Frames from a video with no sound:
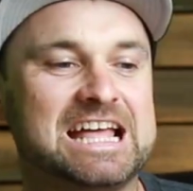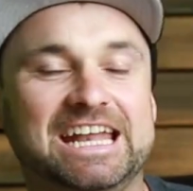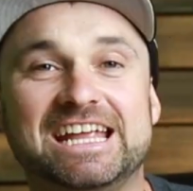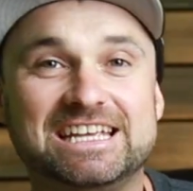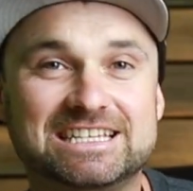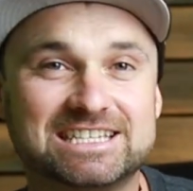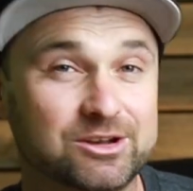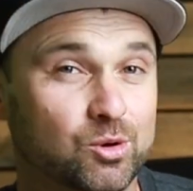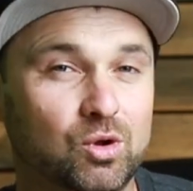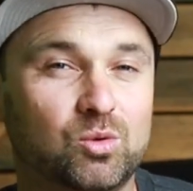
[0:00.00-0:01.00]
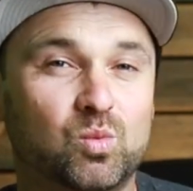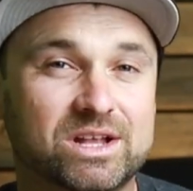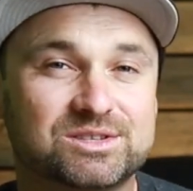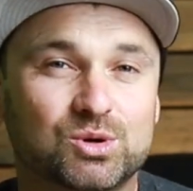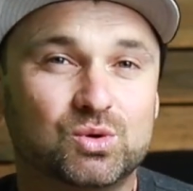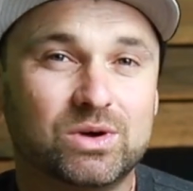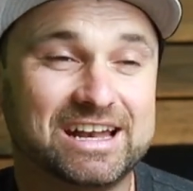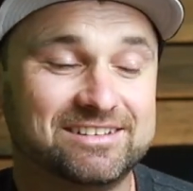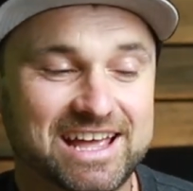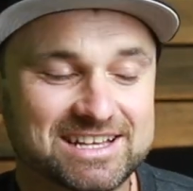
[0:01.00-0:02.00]
It is an all-in-one tool,
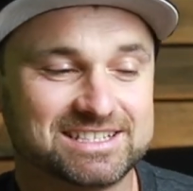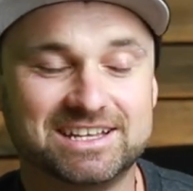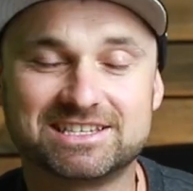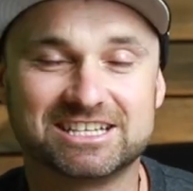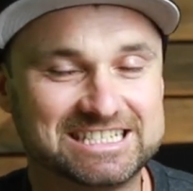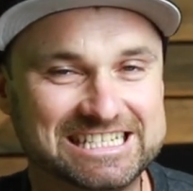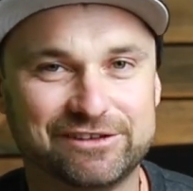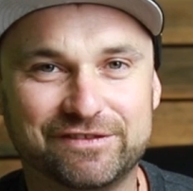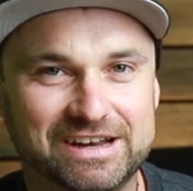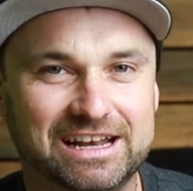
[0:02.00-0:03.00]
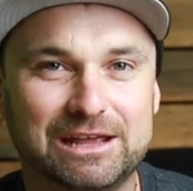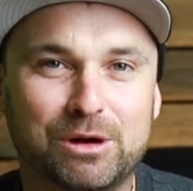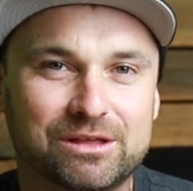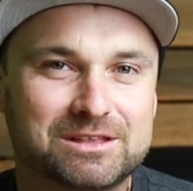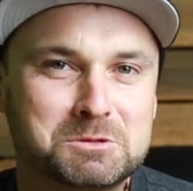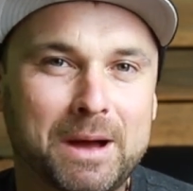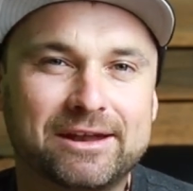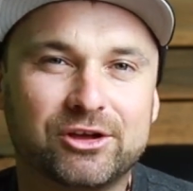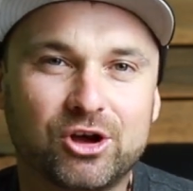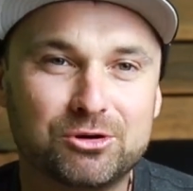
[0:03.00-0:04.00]
and in that sense, it's definitely worth its
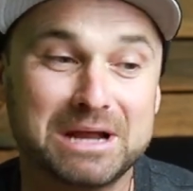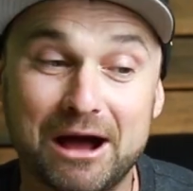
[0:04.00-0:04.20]
weight in gold.